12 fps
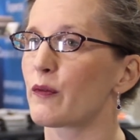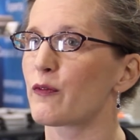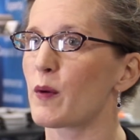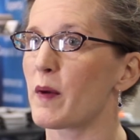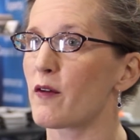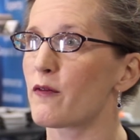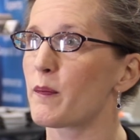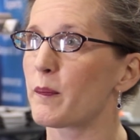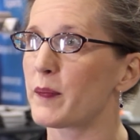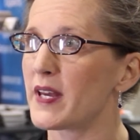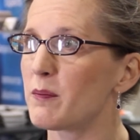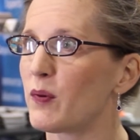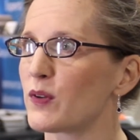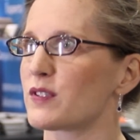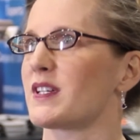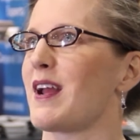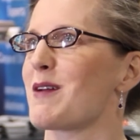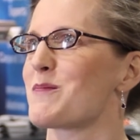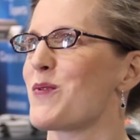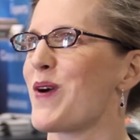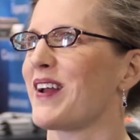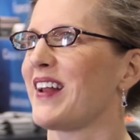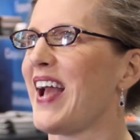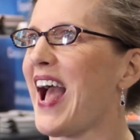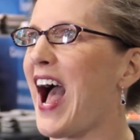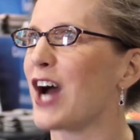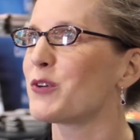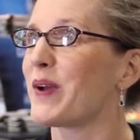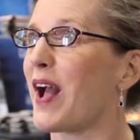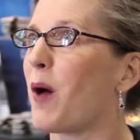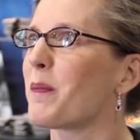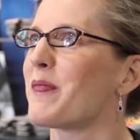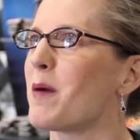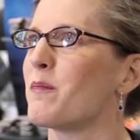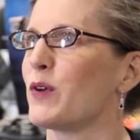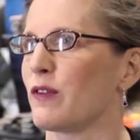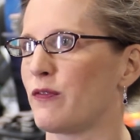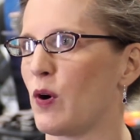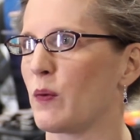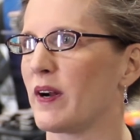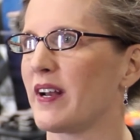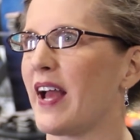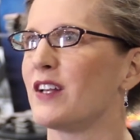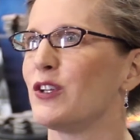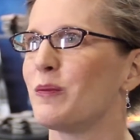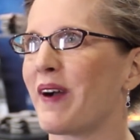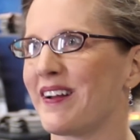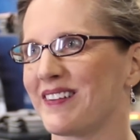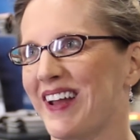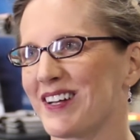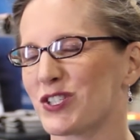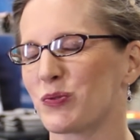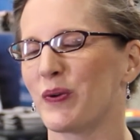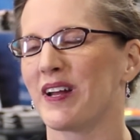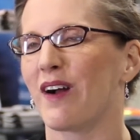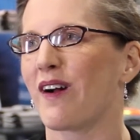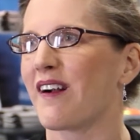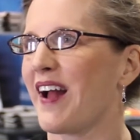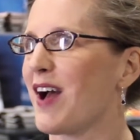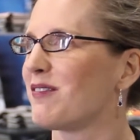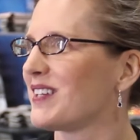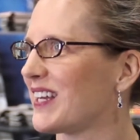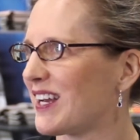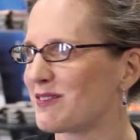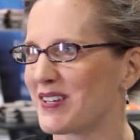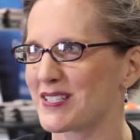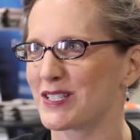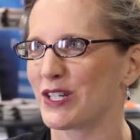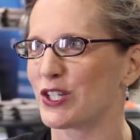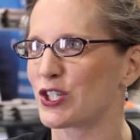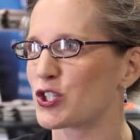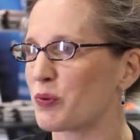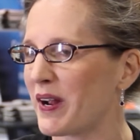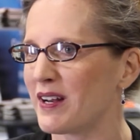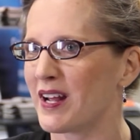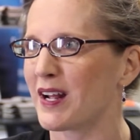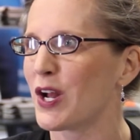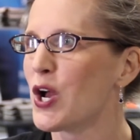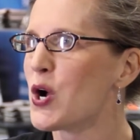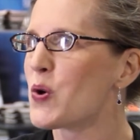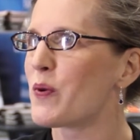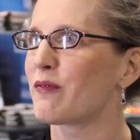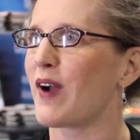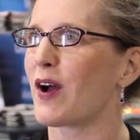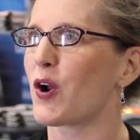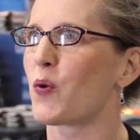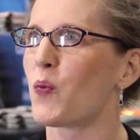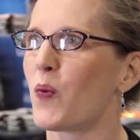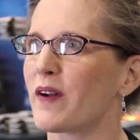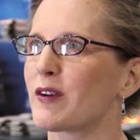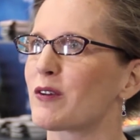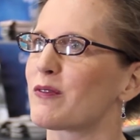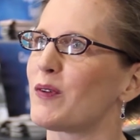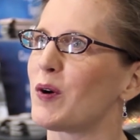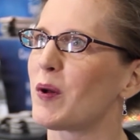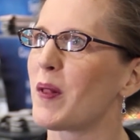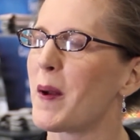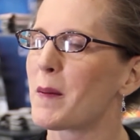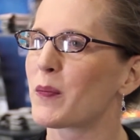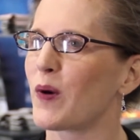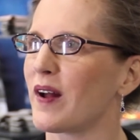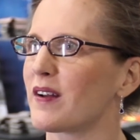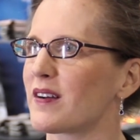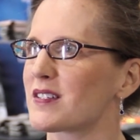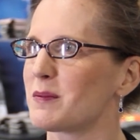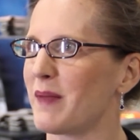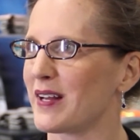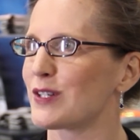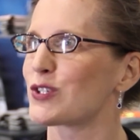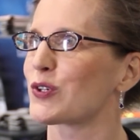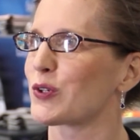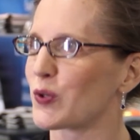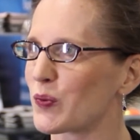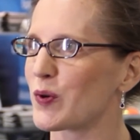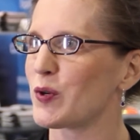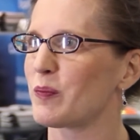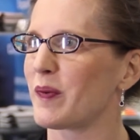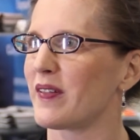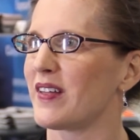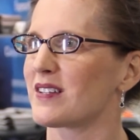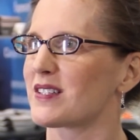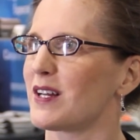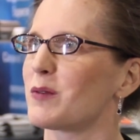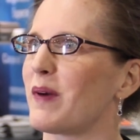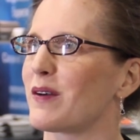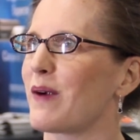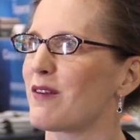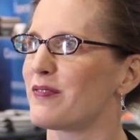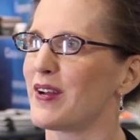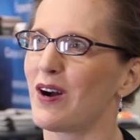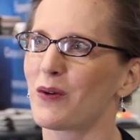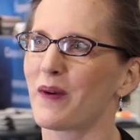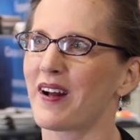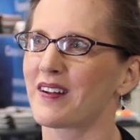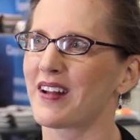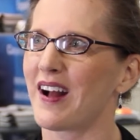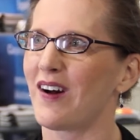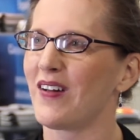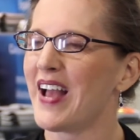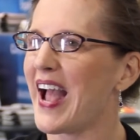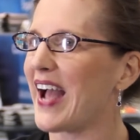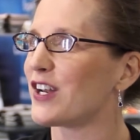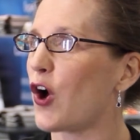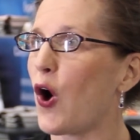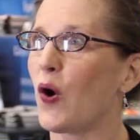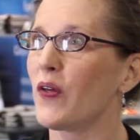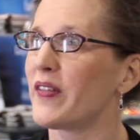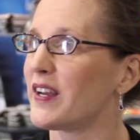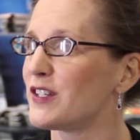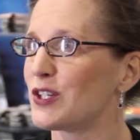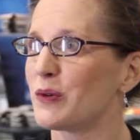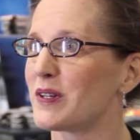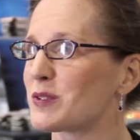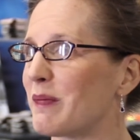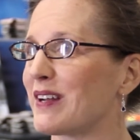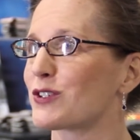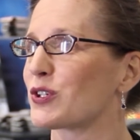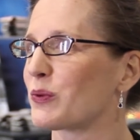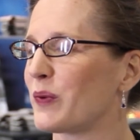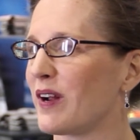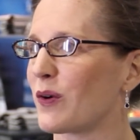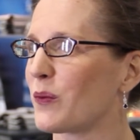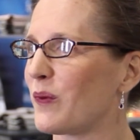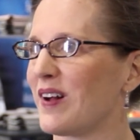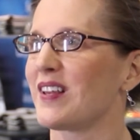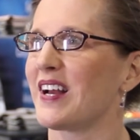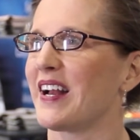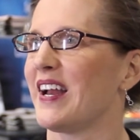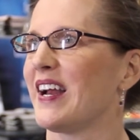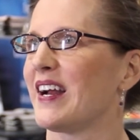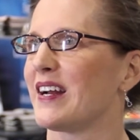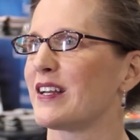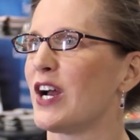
from a people standpoint, how do we help them move forward? And you might guess we are heavily invested in training. We've got a wonderful product manager group that's led by Rafael Rangel, and all they do is make sure we are well ahead